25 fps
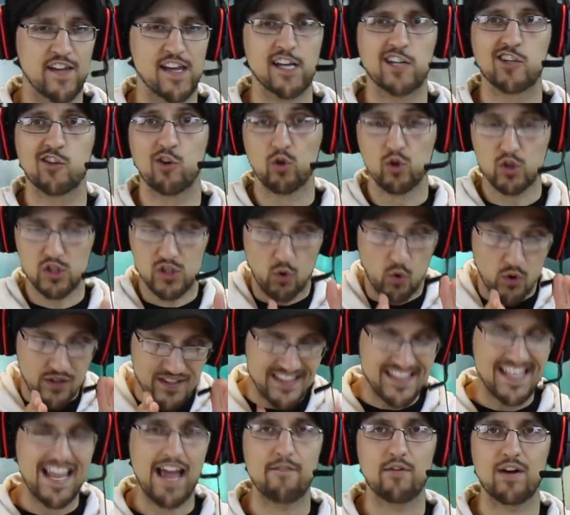Vehicles
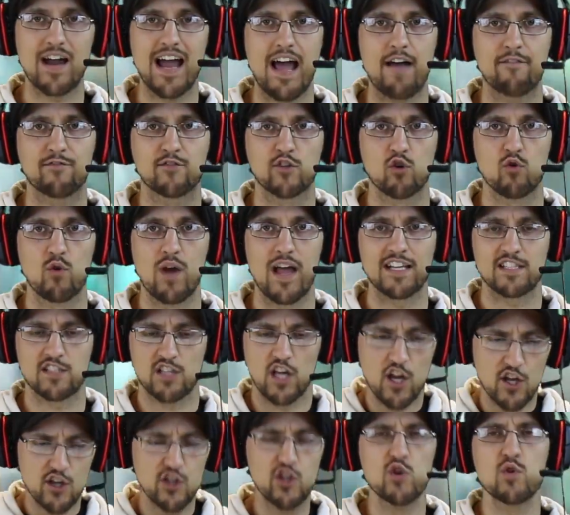never have to rest.